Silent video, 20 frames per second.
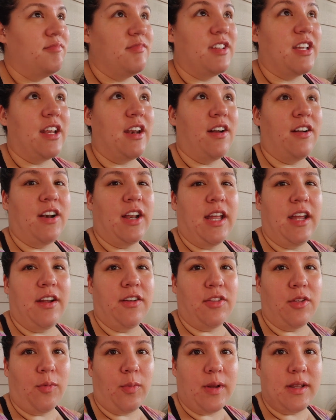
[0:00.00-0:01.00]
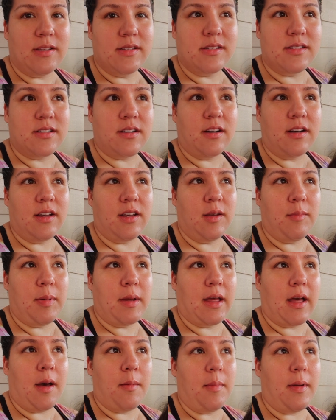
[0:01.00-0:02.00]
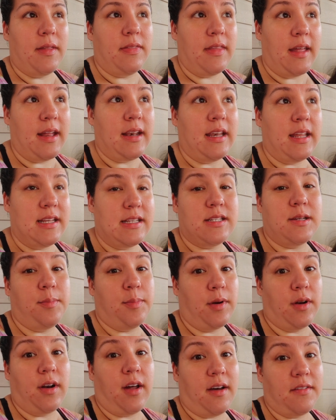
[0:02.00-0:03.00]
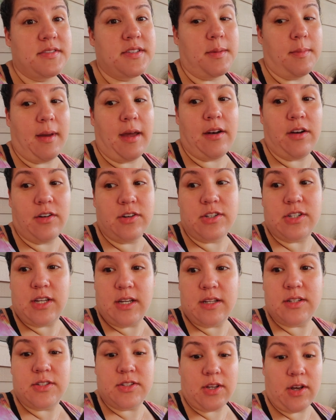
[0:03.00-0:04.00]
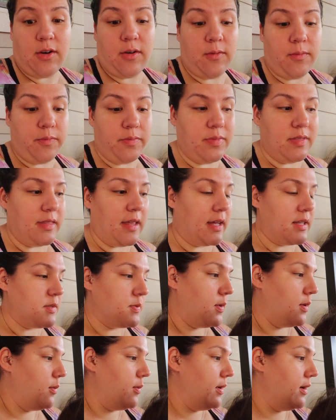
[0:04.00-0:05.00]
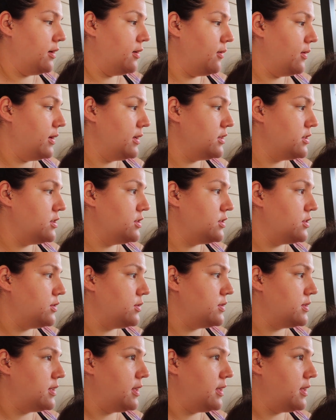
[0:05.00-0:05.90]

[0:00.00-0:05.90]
you can already hear the wind starting to pick up and they need to burn off some energy. So that's what we're going to do